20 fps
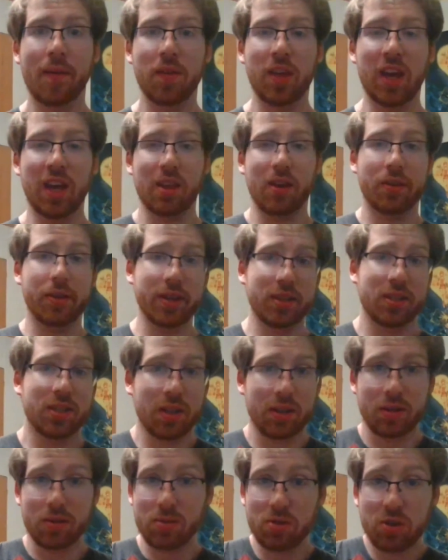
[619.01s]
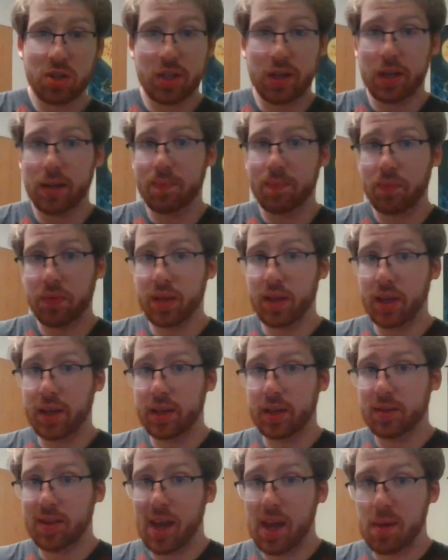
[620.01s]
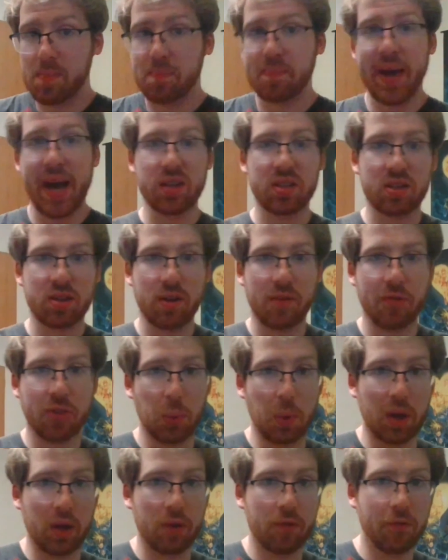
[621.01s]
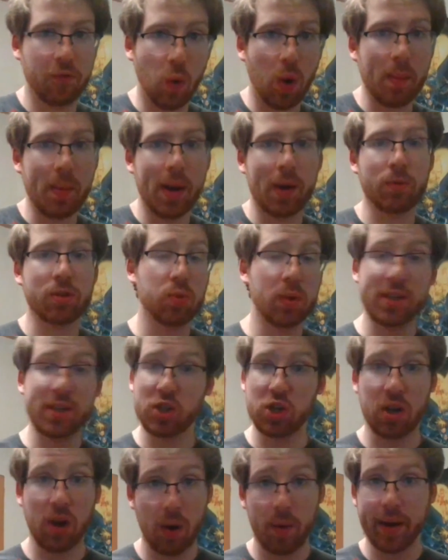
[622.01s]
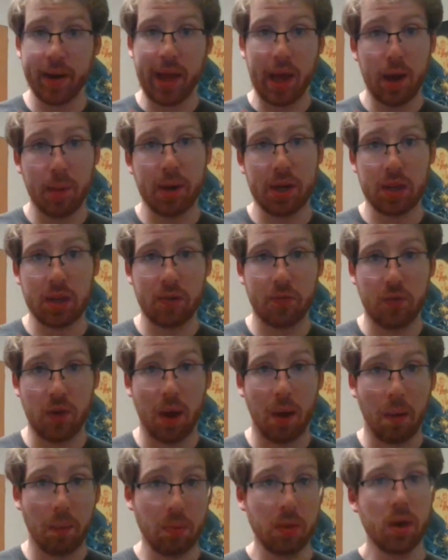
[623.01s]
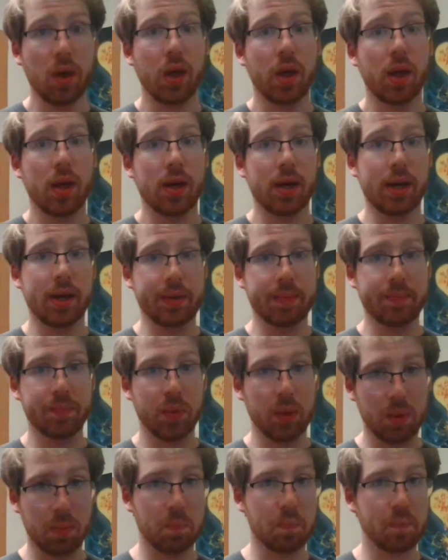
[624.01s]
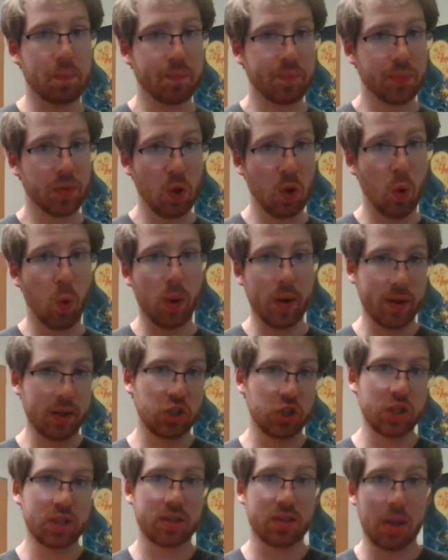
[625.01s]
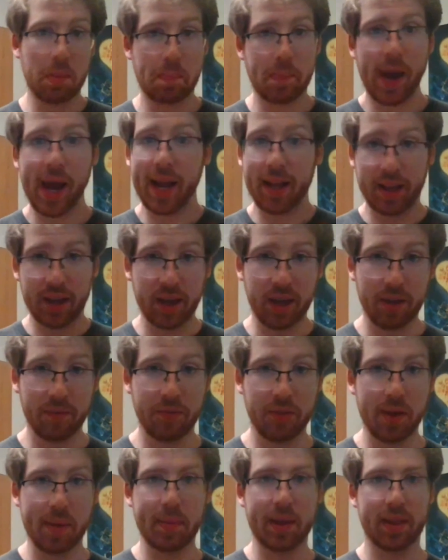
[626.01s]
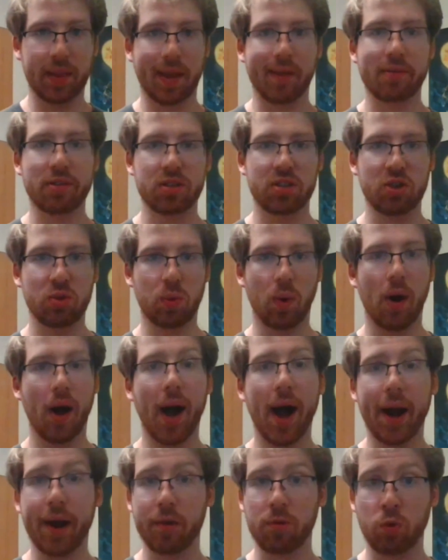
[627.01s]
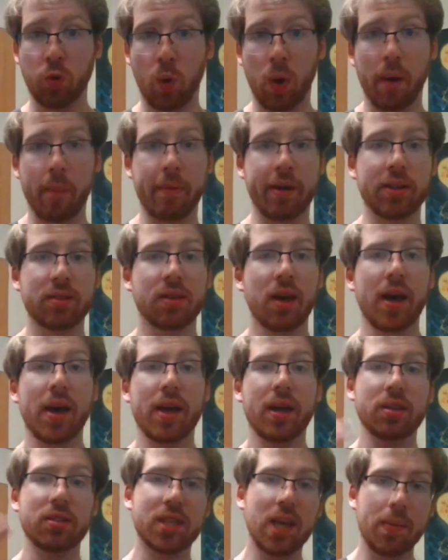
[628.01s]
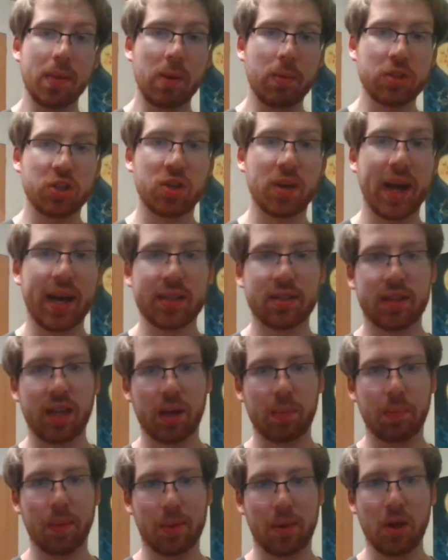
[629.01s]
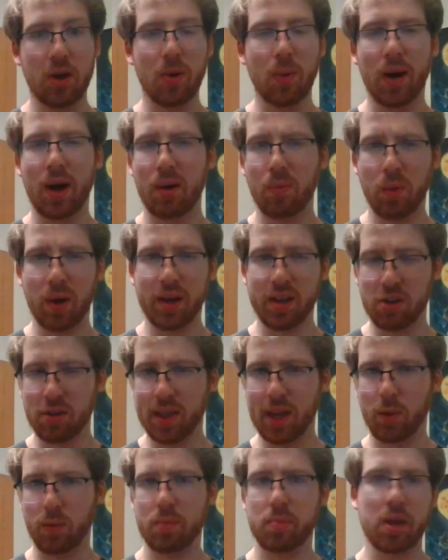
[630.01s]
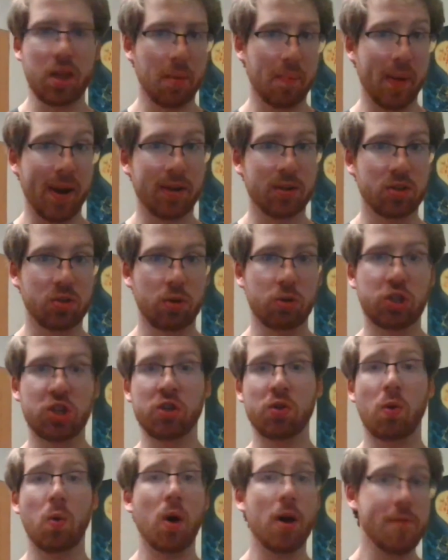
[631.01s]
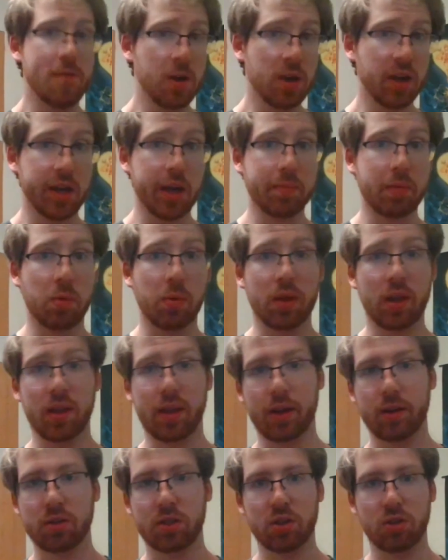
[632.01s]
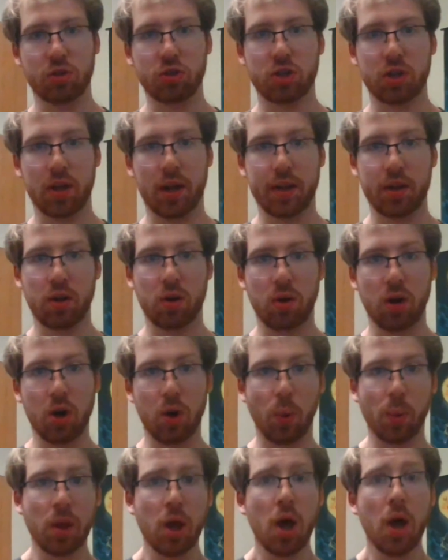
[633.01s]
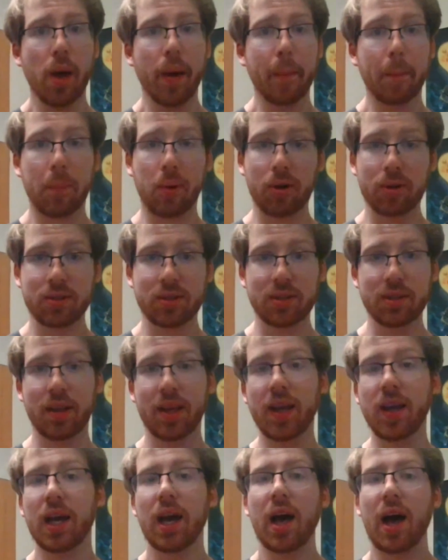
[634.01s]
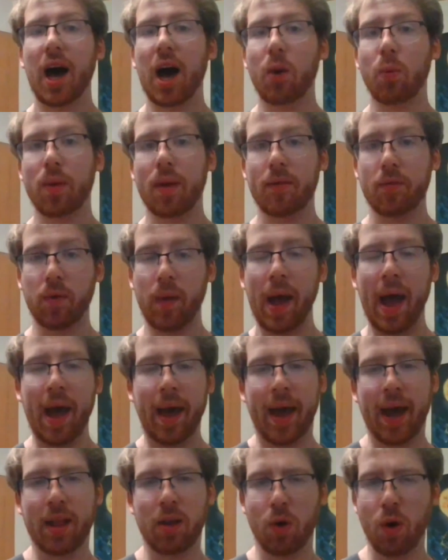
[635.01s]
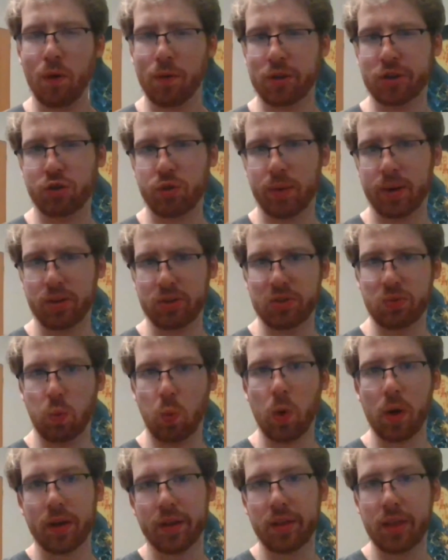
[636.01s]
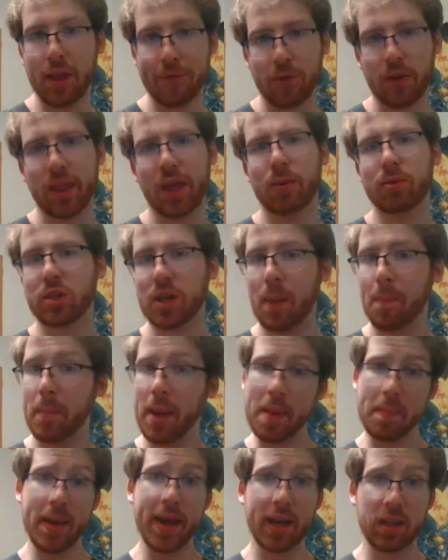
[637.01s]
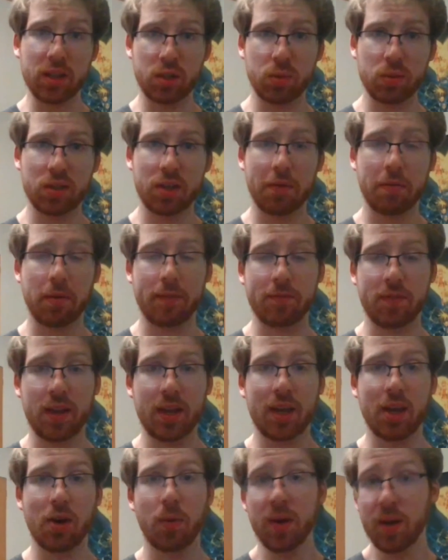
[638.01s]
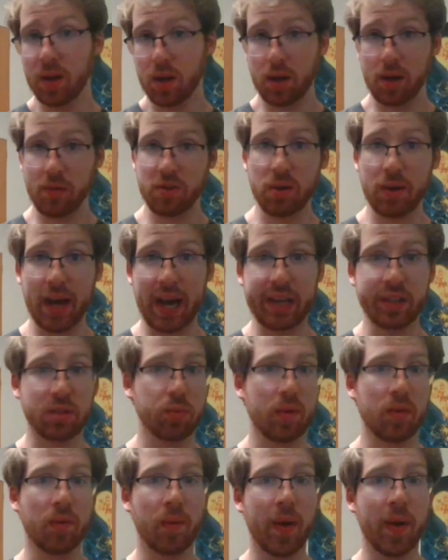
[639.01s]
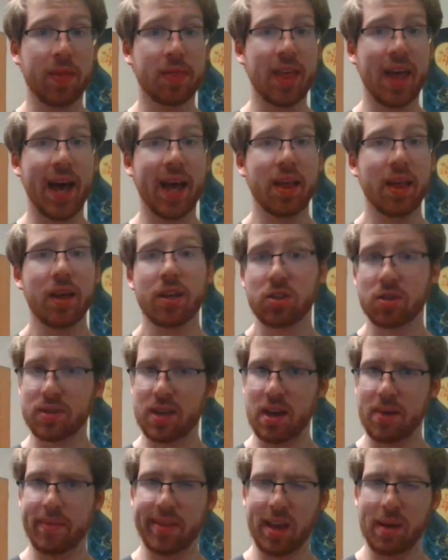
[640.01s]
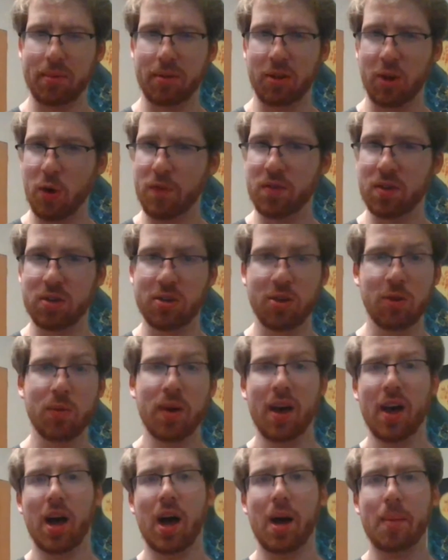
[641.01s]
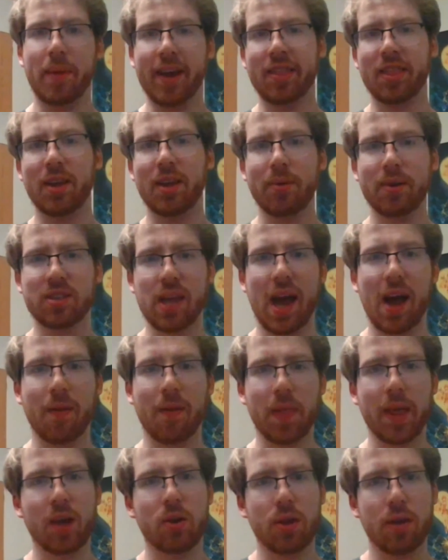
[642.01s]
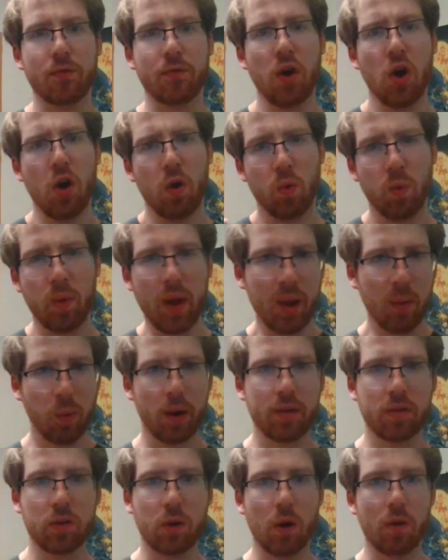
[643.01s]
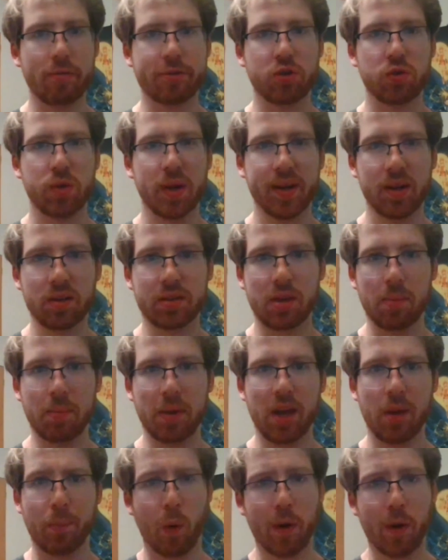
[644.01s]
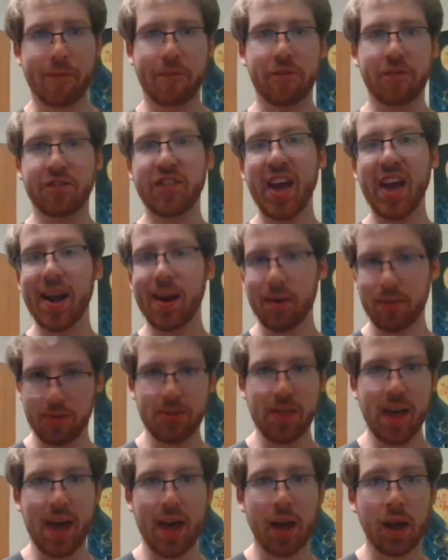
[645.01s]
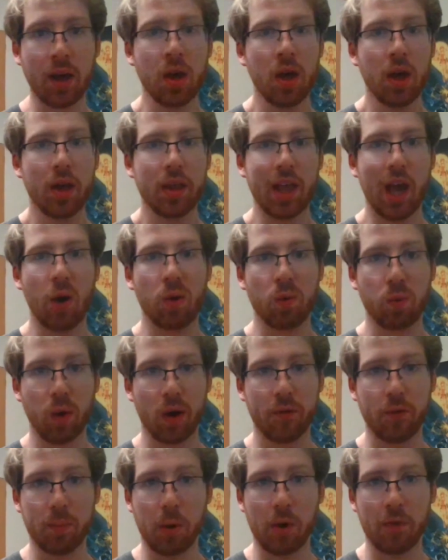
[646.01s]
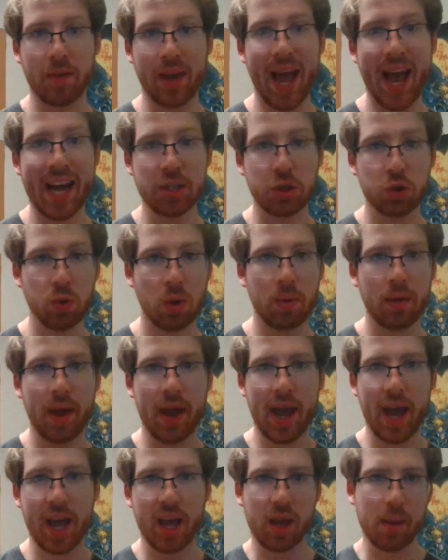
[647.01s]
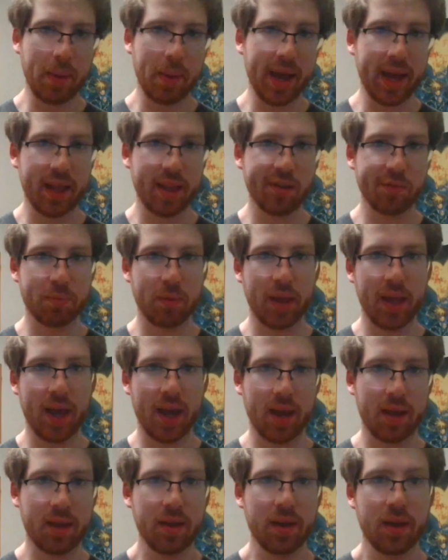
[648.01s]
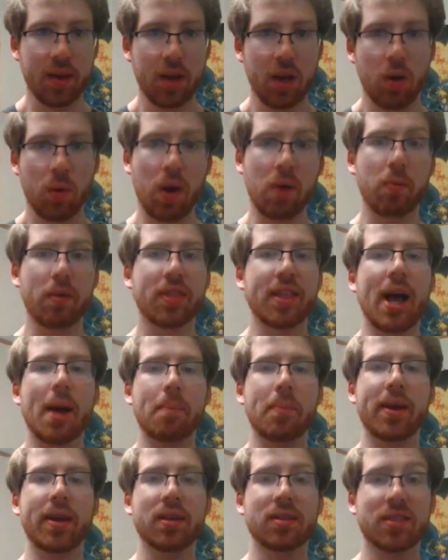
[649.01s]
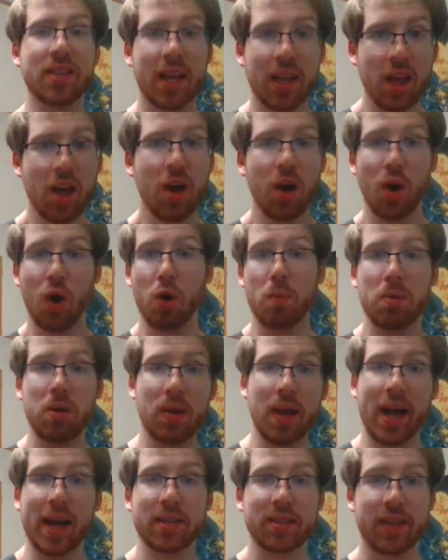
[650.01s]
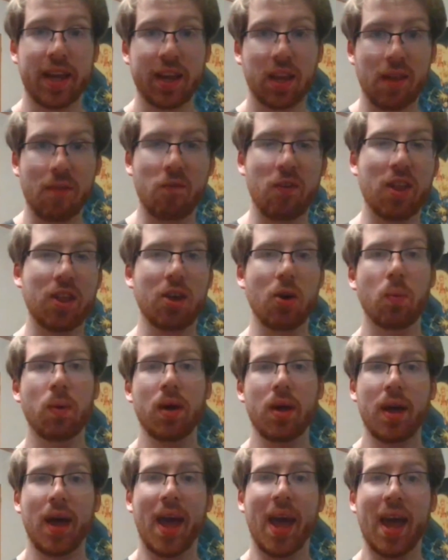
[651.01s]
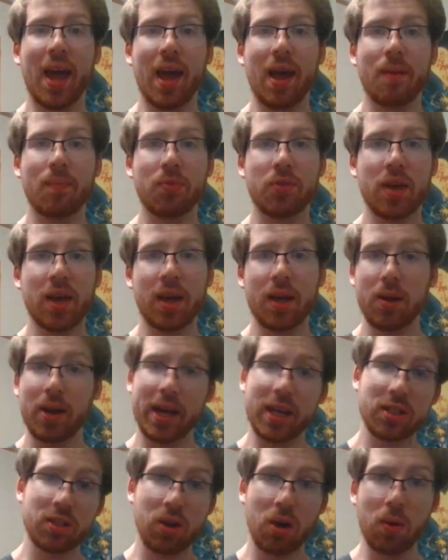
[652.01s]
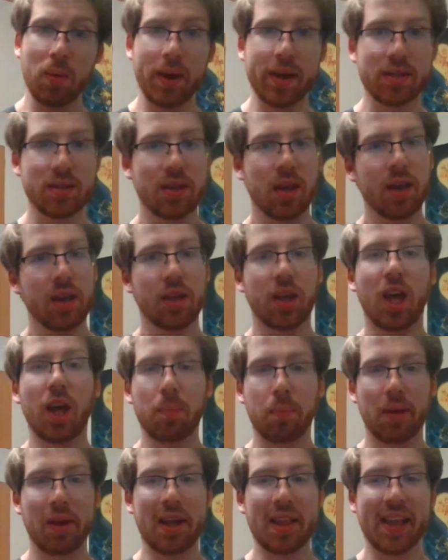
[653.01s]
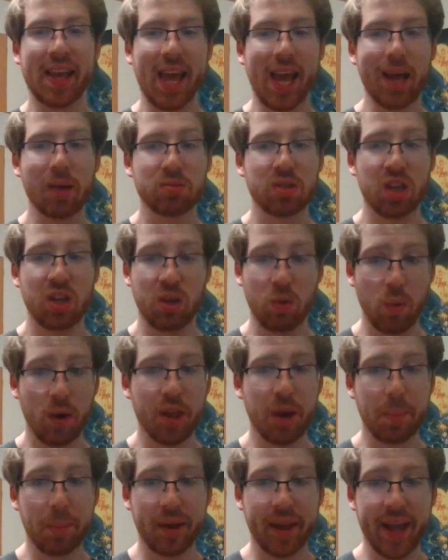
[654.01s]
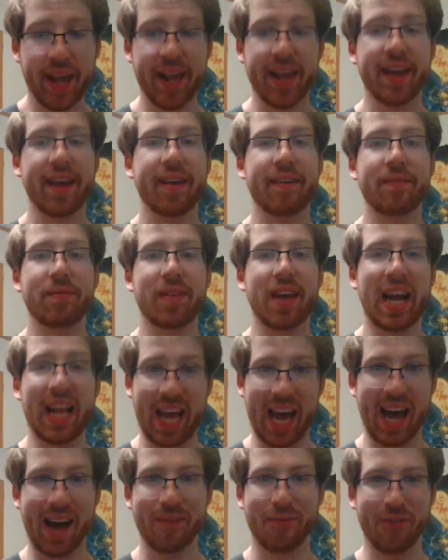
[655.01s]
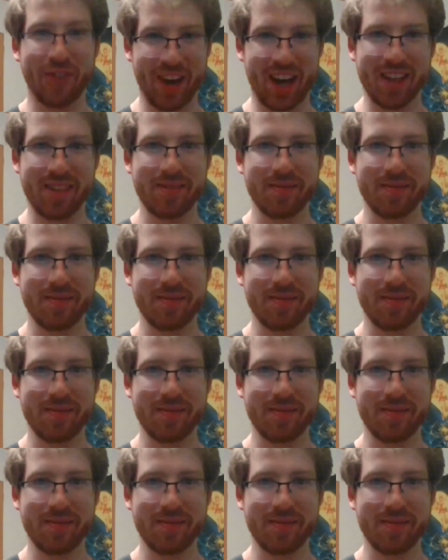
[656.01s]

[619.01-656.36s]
And the only solution is a best of 3 format, which we should already have by default. Or just the banning of them in level 2 or higher tournaments. Tell me what you guys think below on what you think would be the better solution, or if you can come up with another solution on your own. Personally, I would have had over triggers work differently, which I may make into a different video if you guys wouldn't want that. Just comment down below if you do on my theories of how they could have reworked over triggers to be a more fair thing that would work for both casual and competitive play. Well, with that being said, I hope you guys liked the video, and as always, keep playing the games you want to play and have fun.